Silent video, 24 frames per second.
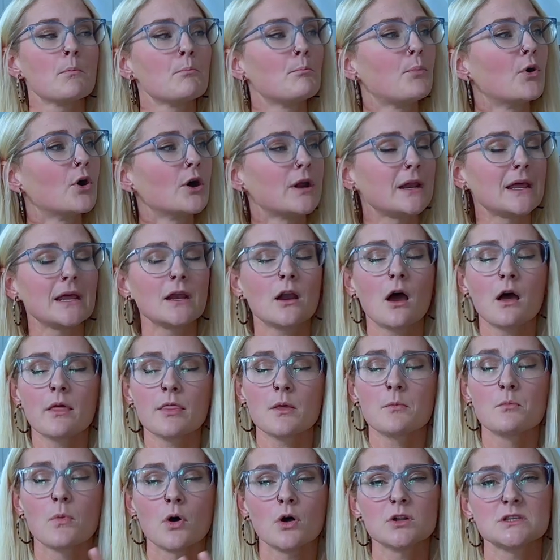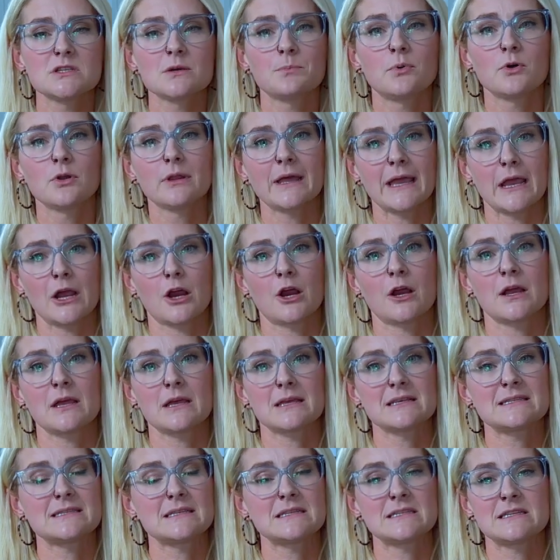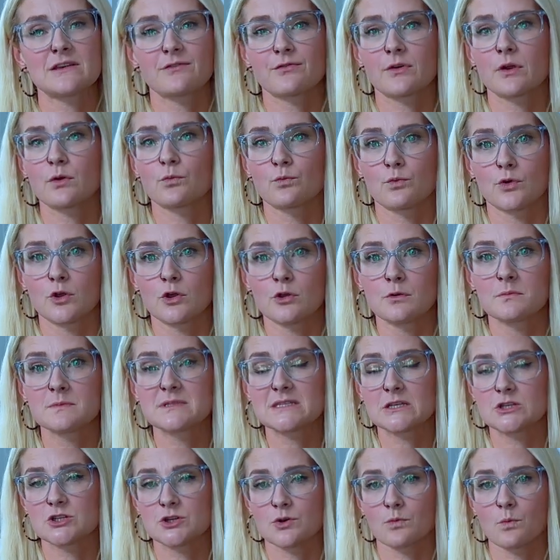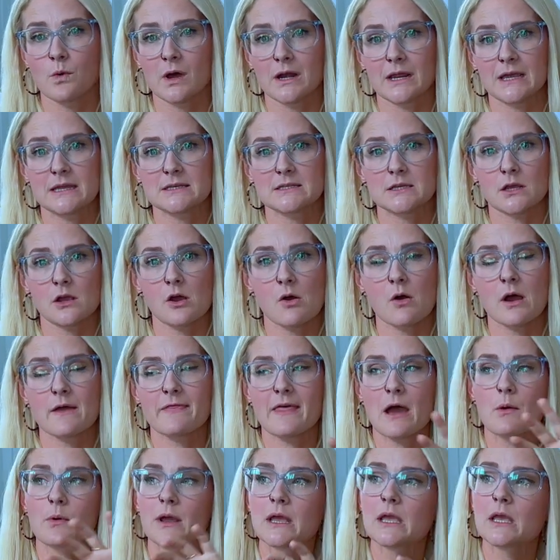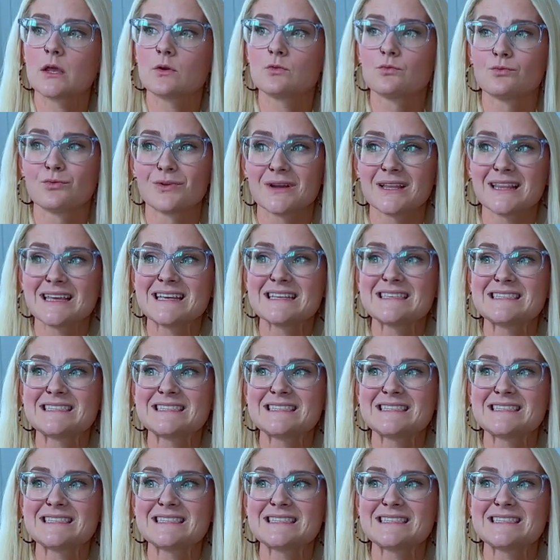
put it on the multiple areas in different rooms that you're wanting it to go on. That way you can really